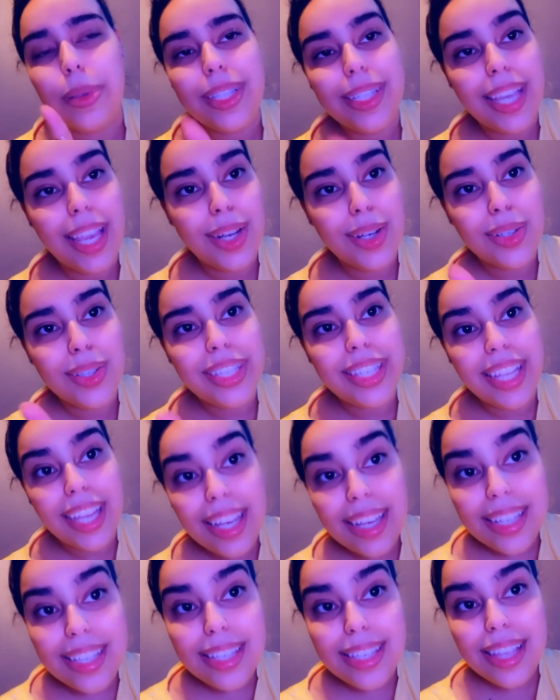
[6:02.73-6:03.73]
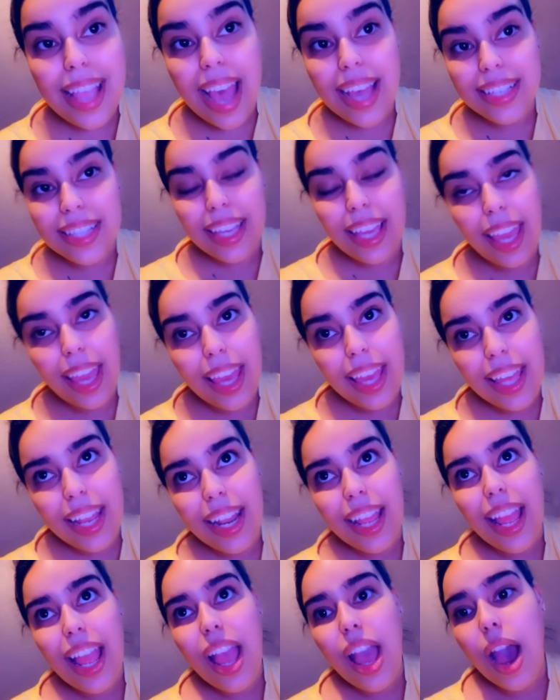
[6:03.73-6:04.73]
potato sticks as a
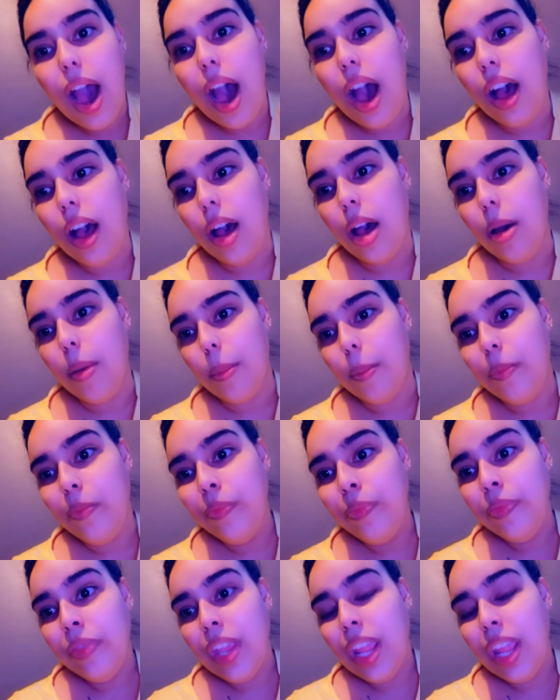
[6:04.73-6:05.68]
kid. And